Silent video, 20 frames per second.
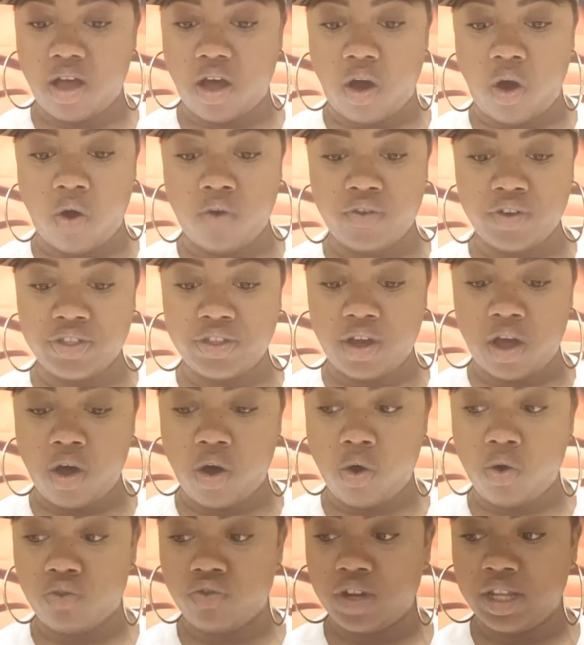over the
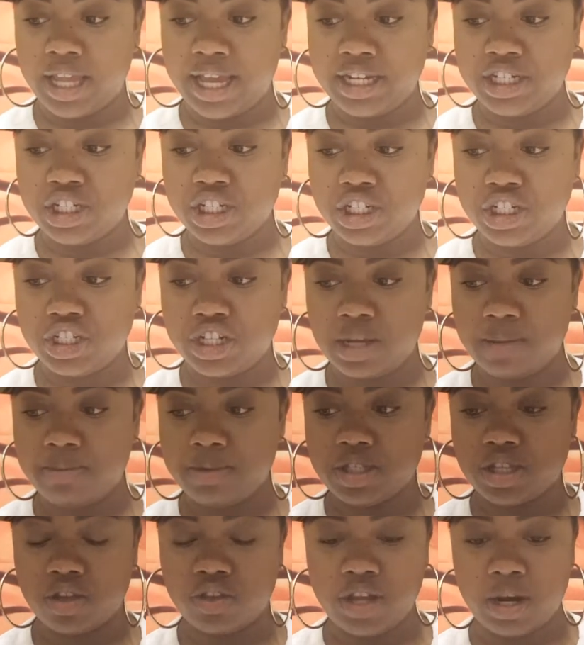whole
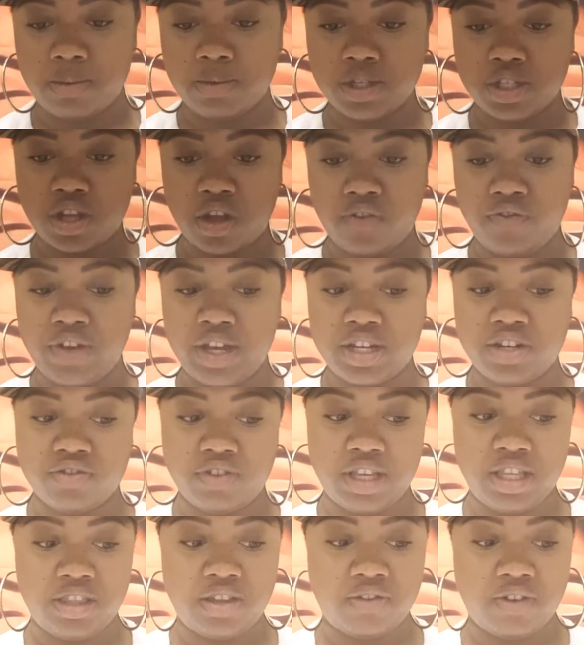relationship, so there was no
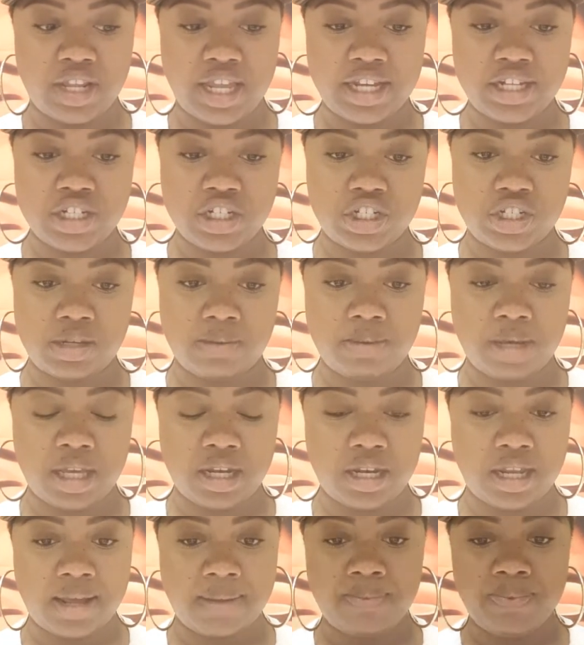victory. The relationship
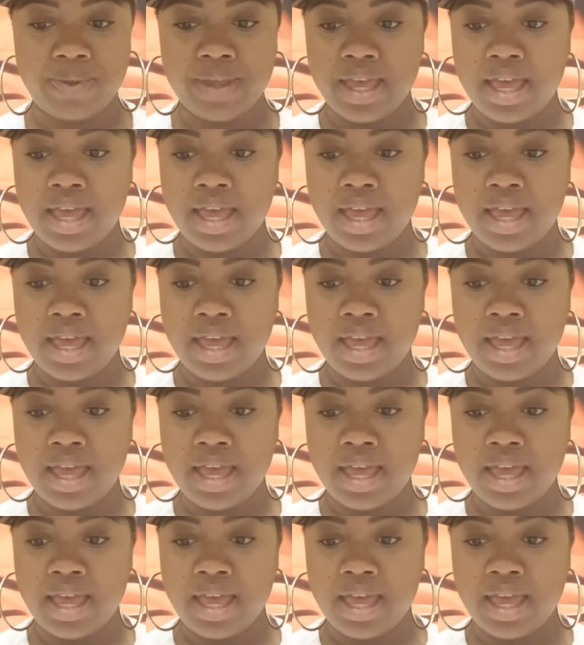ended.